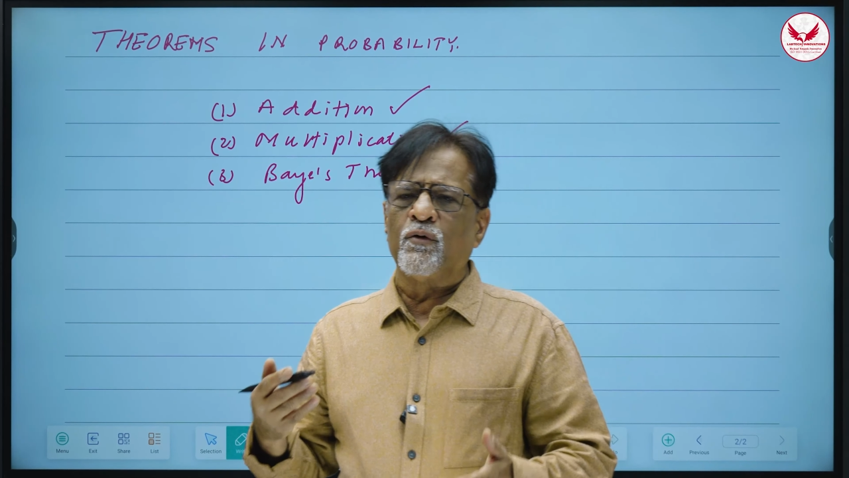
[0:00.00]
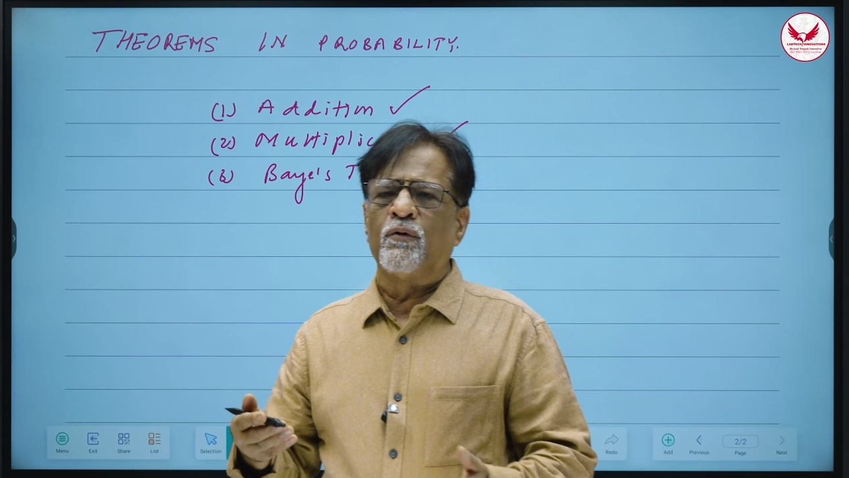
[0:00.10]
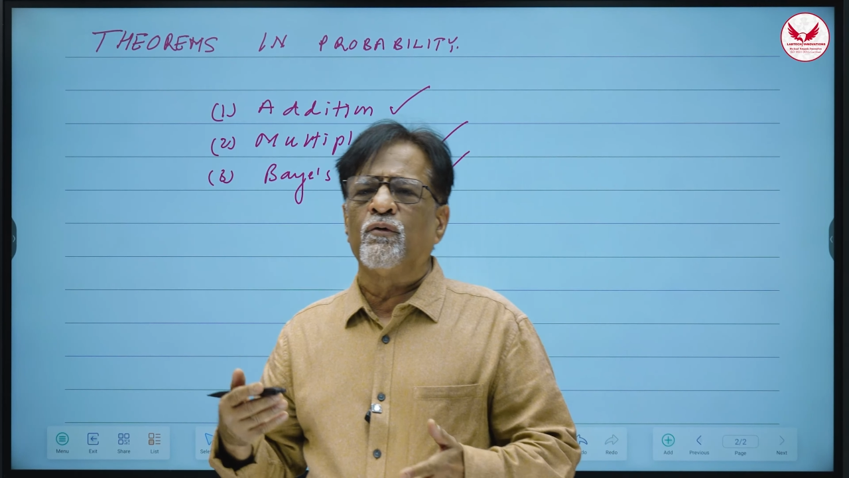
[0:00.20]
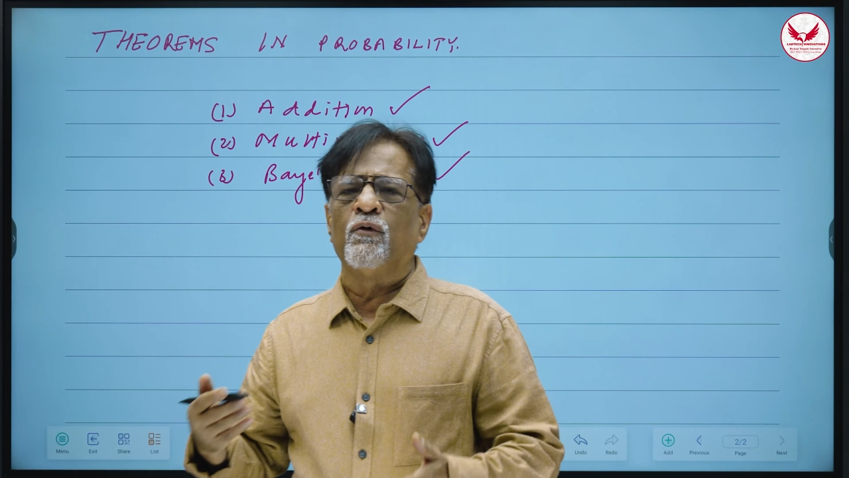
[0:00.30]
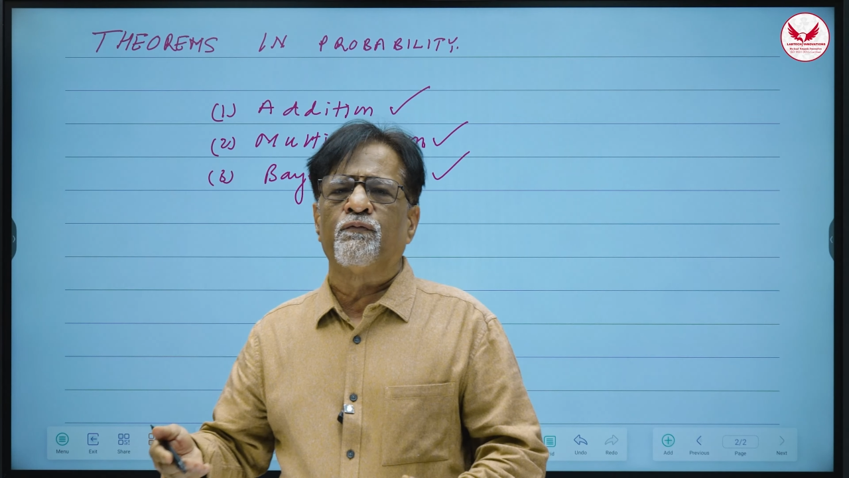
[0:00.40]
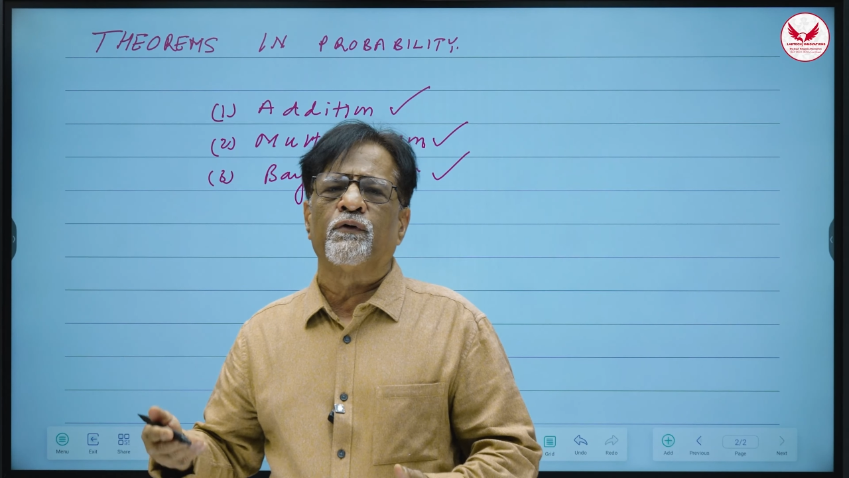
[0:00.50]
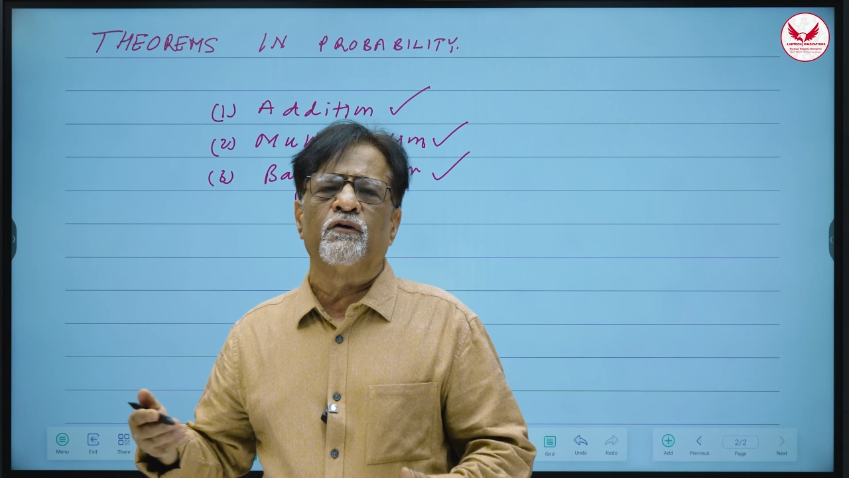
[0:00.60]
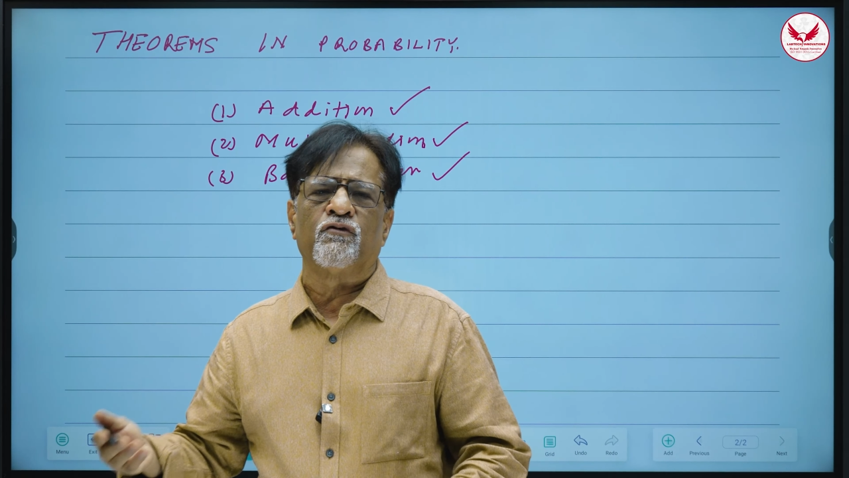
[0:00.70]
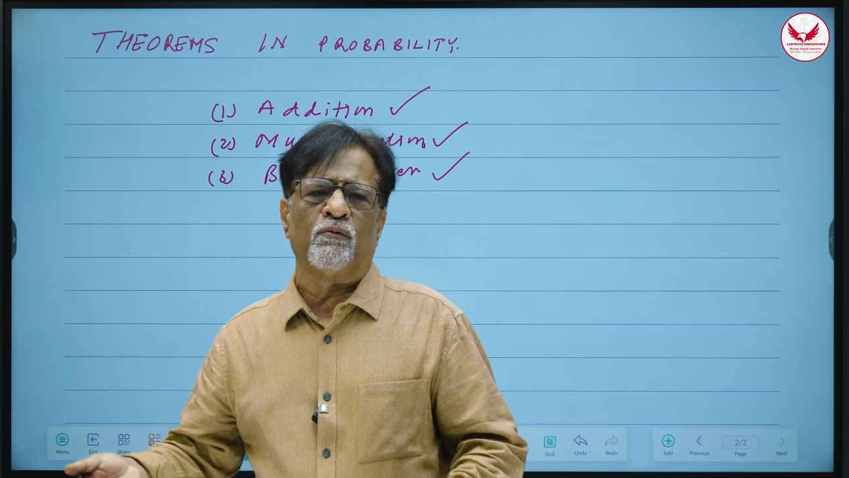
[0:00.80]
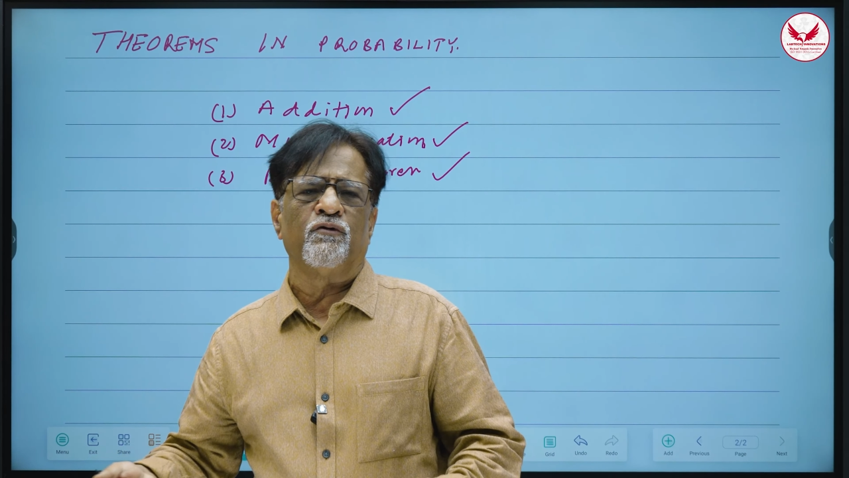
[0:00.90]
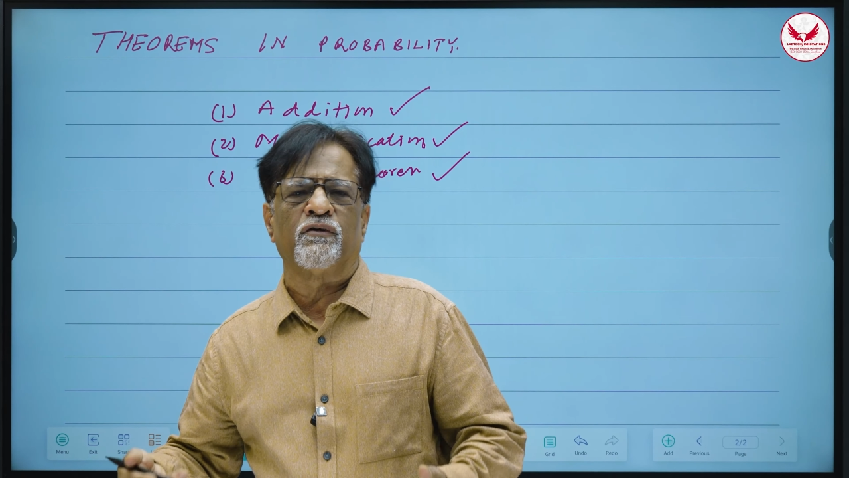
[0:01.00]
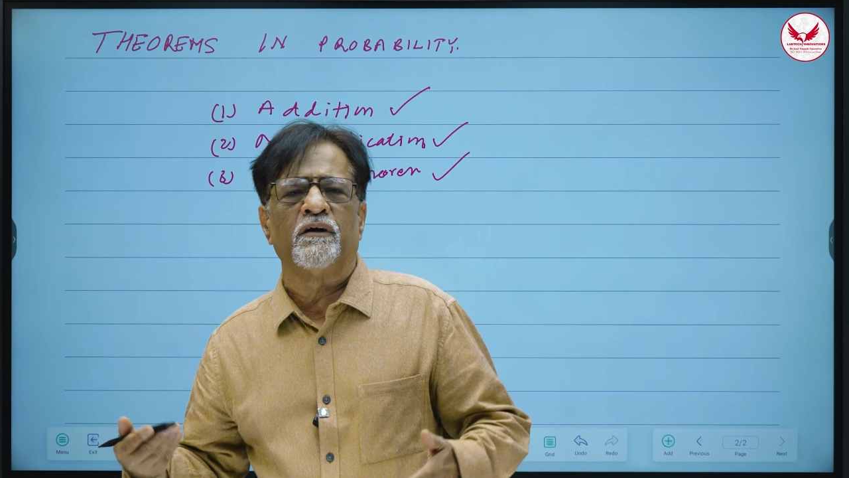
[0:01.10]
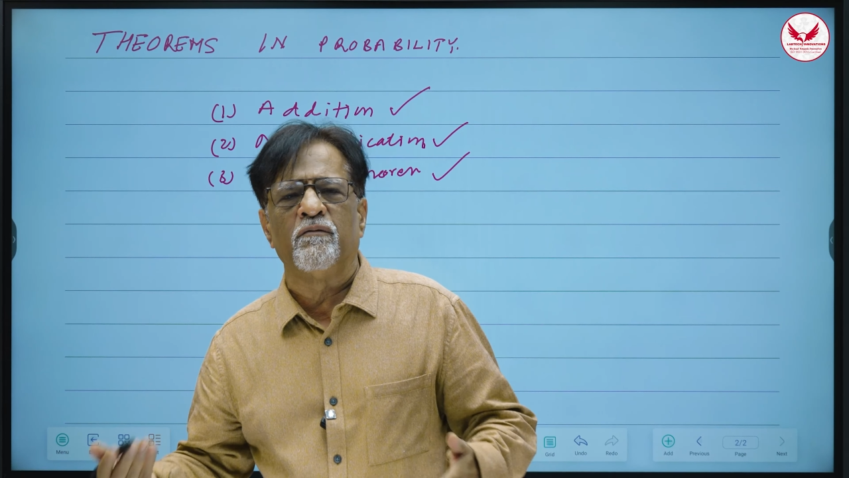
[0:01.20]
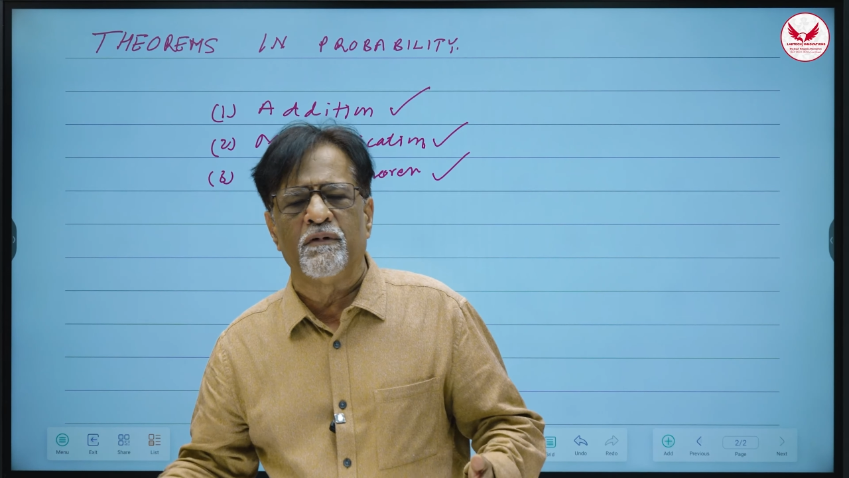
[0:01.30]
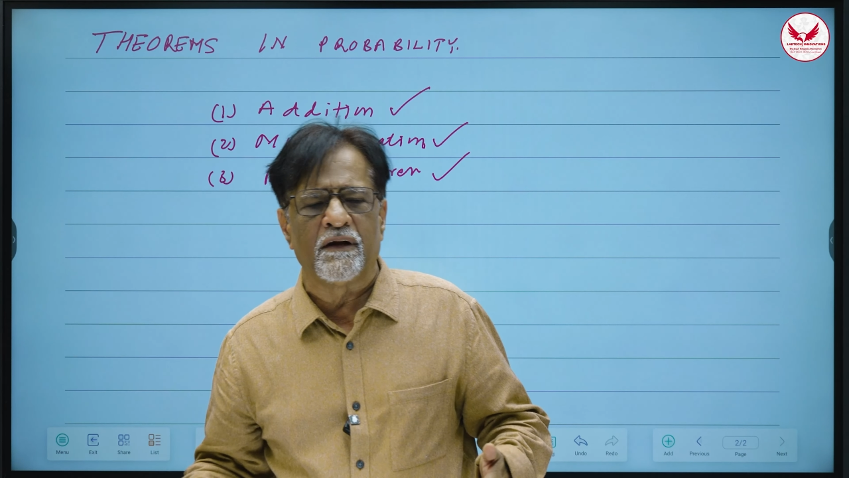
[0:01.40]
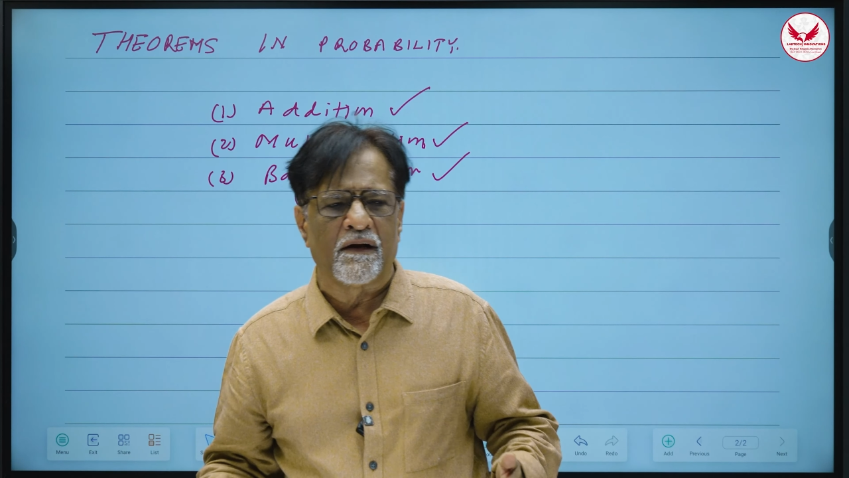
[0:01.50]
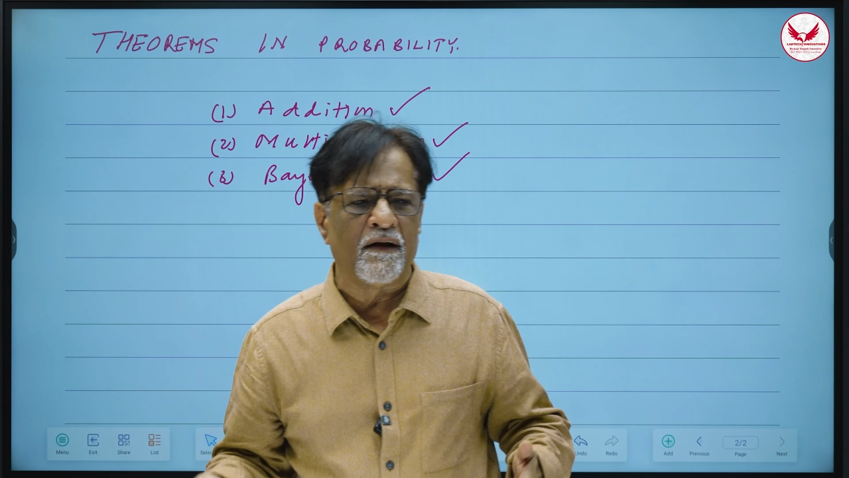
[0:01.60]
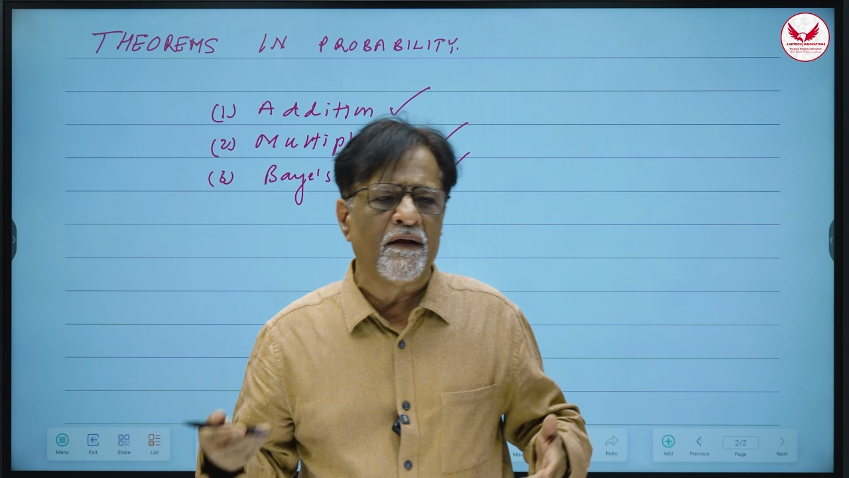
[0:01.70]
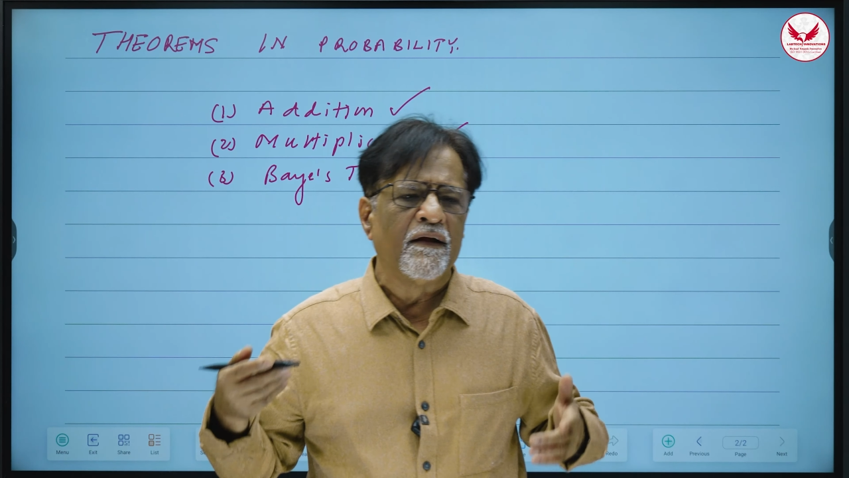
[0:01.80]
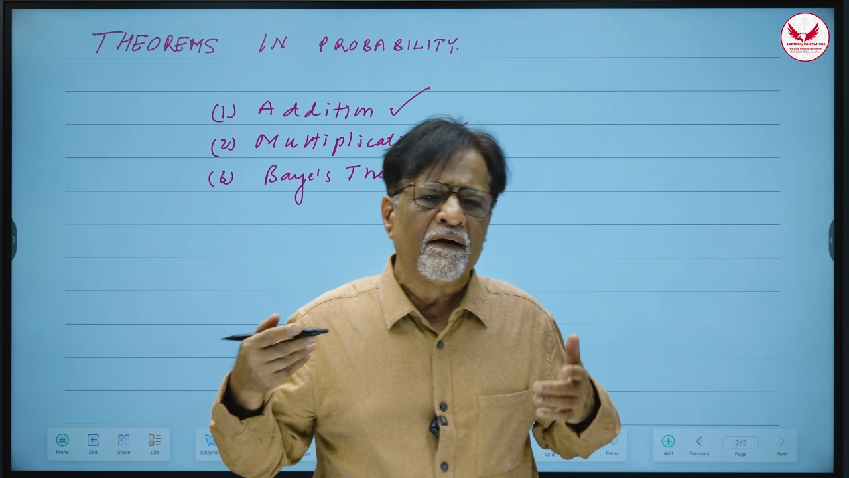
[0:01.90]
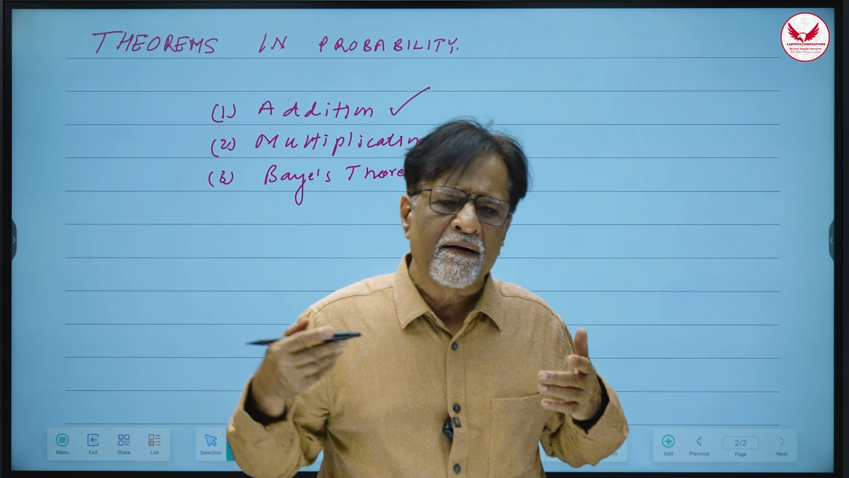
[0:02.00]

don't go for the solution immediately.